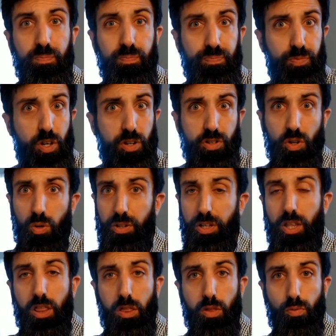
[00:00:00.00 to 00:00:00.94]
There's only
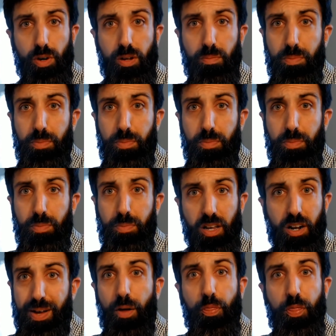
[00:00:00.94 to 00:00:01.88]
3 million of them
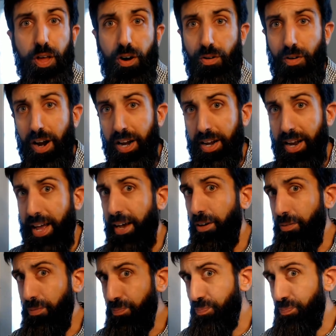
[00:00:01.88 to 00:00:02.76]
out there right now.